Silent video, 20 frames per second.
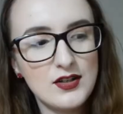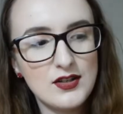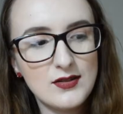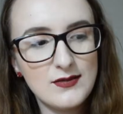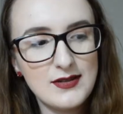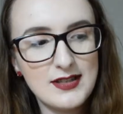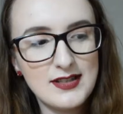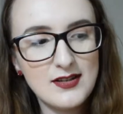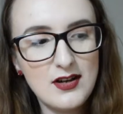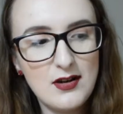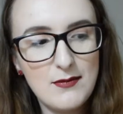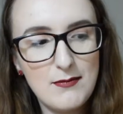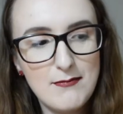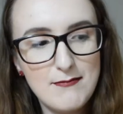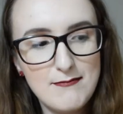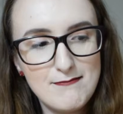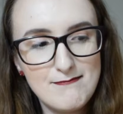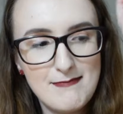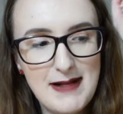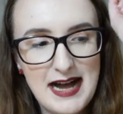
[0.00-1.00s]
So it's not
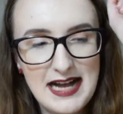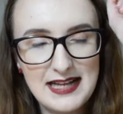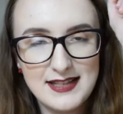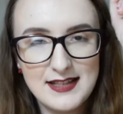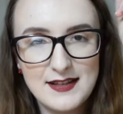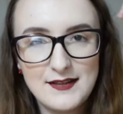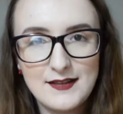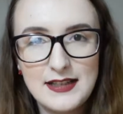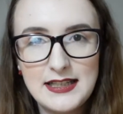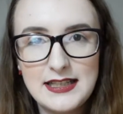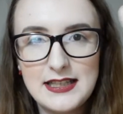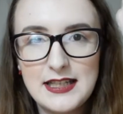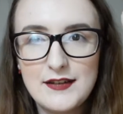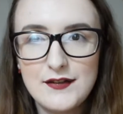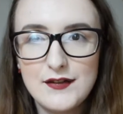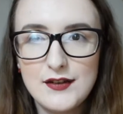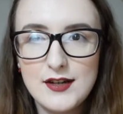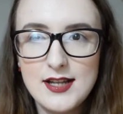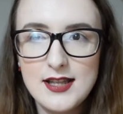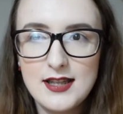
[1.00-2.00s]
massively
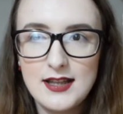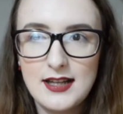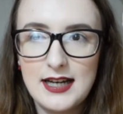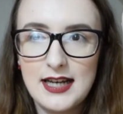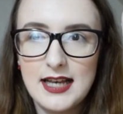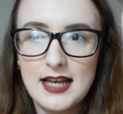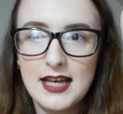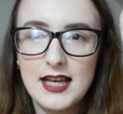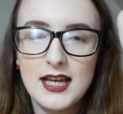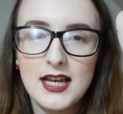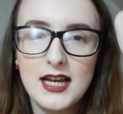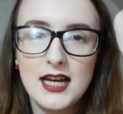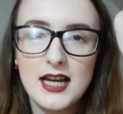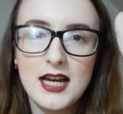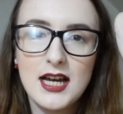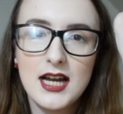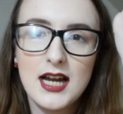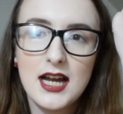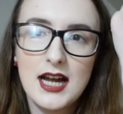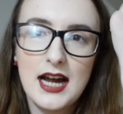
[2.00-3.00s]
different. Like,
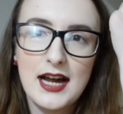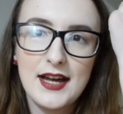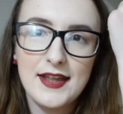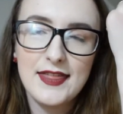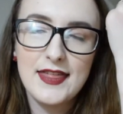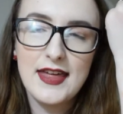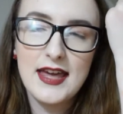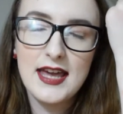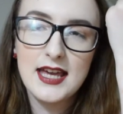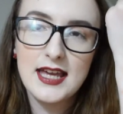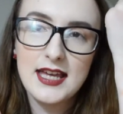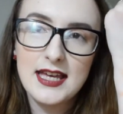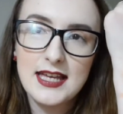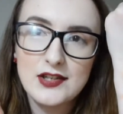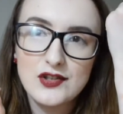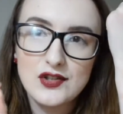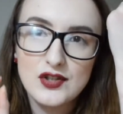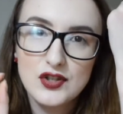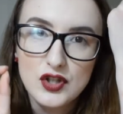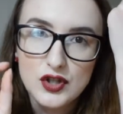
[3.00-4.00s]
I think
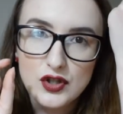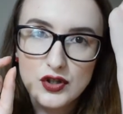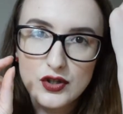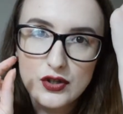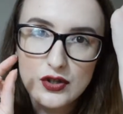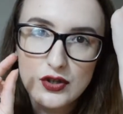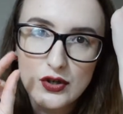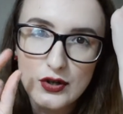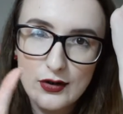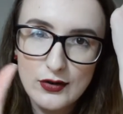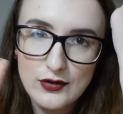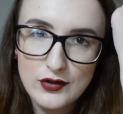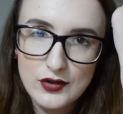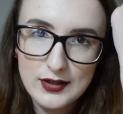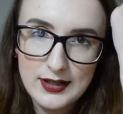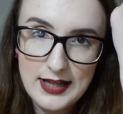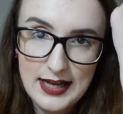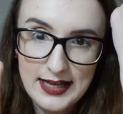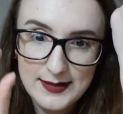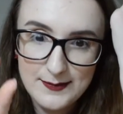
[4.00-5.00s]
it's just a
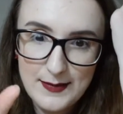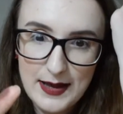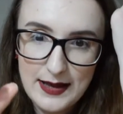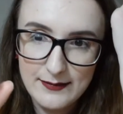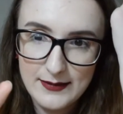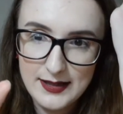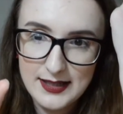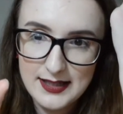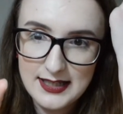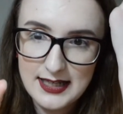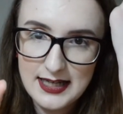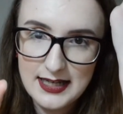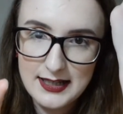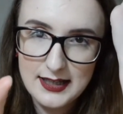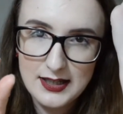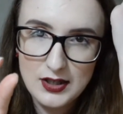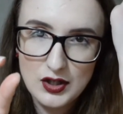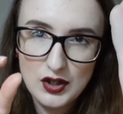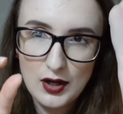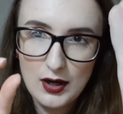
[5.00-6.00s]
touch less pigmented
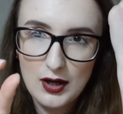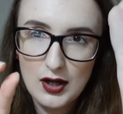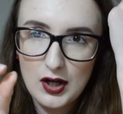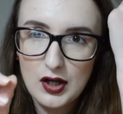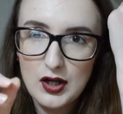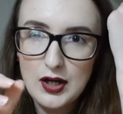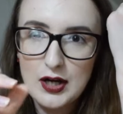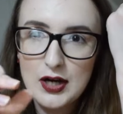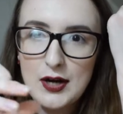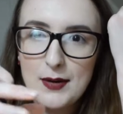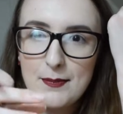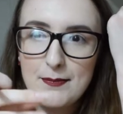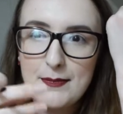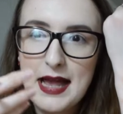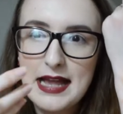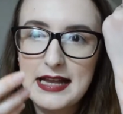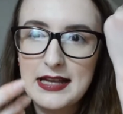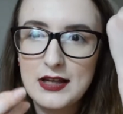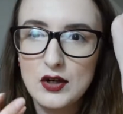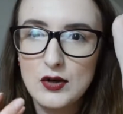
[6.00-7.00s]
because you're
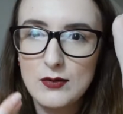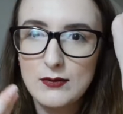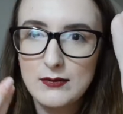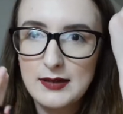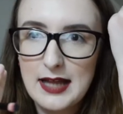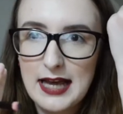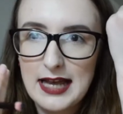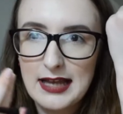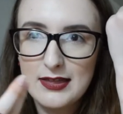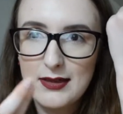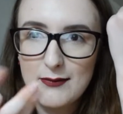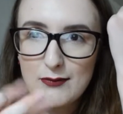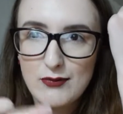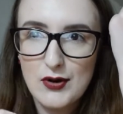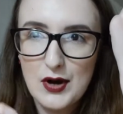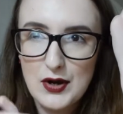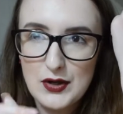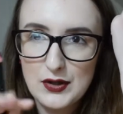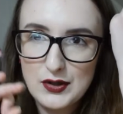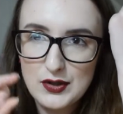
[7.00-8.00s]
picking up like the
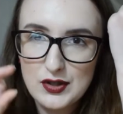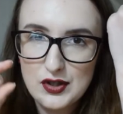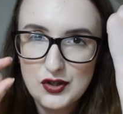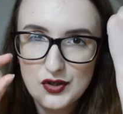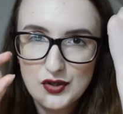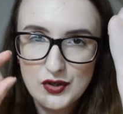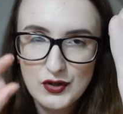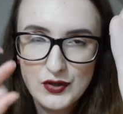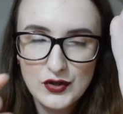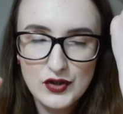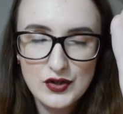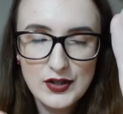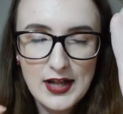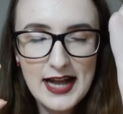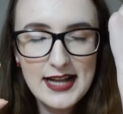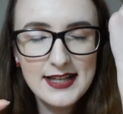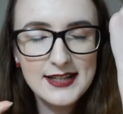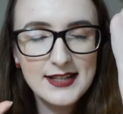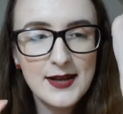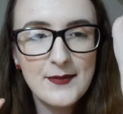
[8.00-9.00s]
product a touch
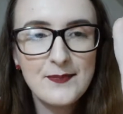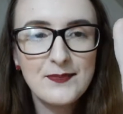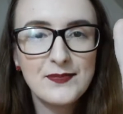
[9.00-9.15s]
less.